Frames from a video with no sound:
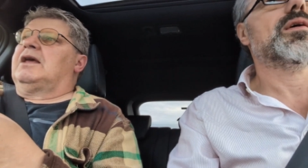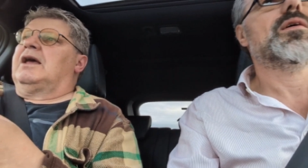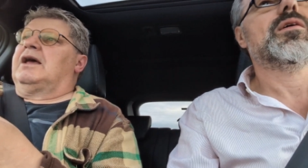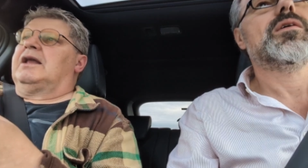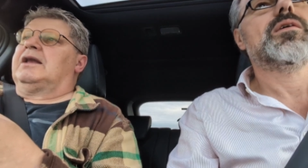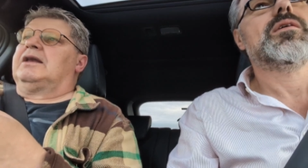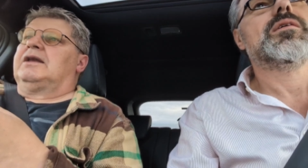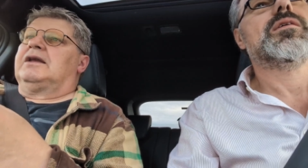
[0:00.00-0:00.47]

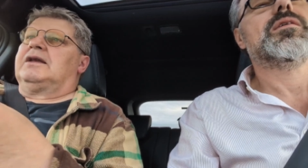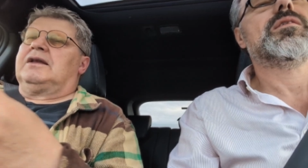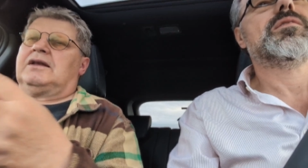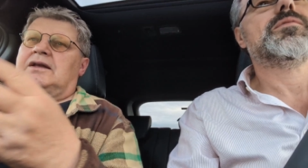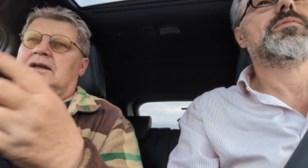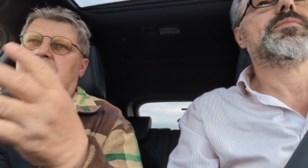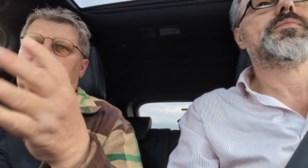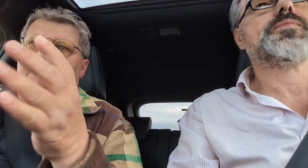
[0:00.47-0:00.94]
And
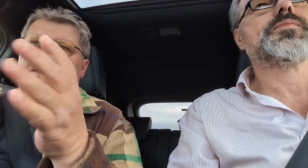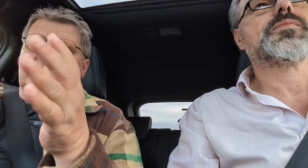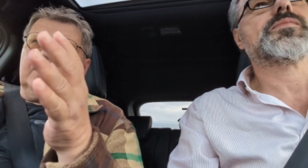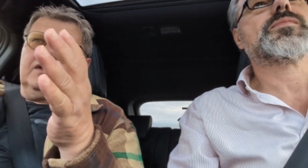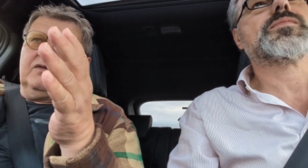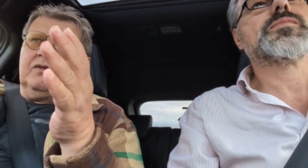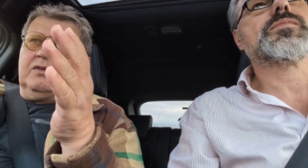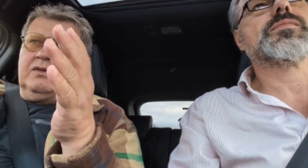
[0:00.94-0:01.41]
uh,
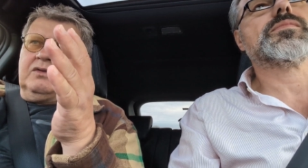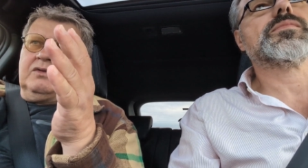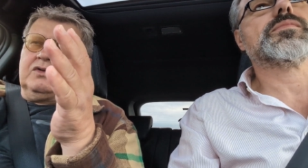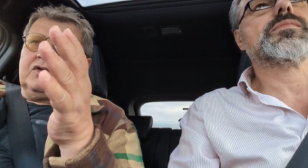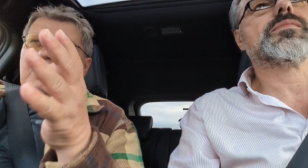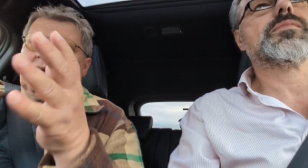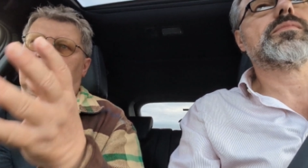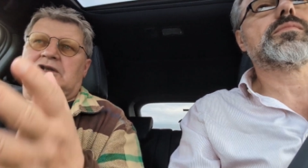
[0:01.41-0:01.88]

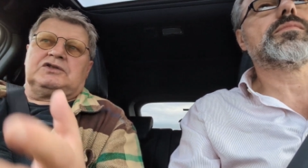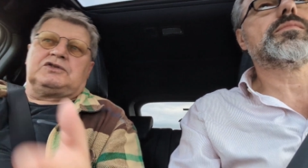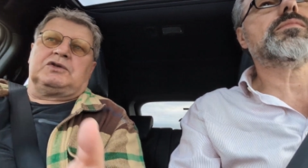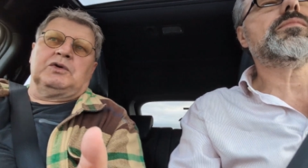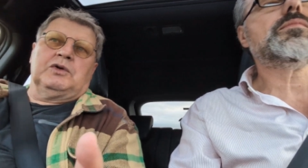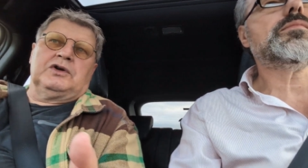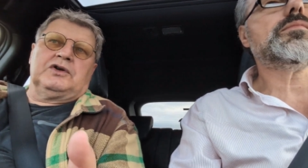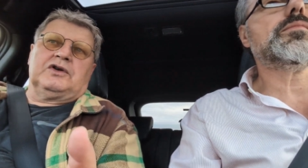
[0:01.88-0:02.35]
so there's
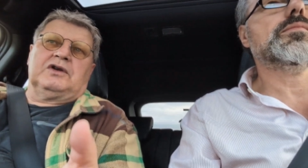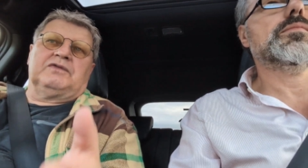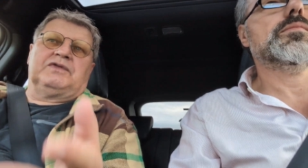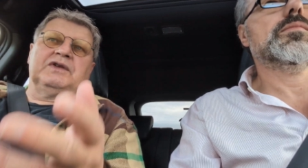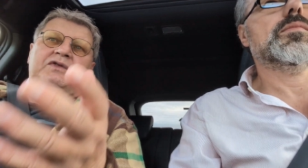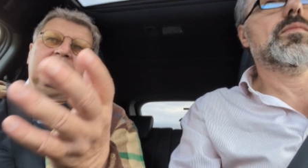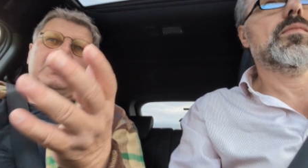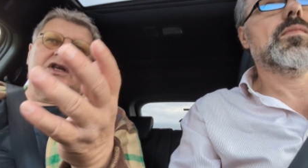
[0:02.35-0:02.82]

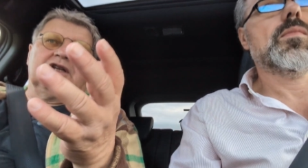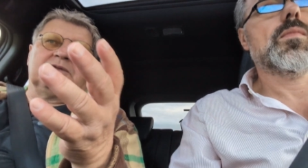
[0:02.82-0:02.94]
250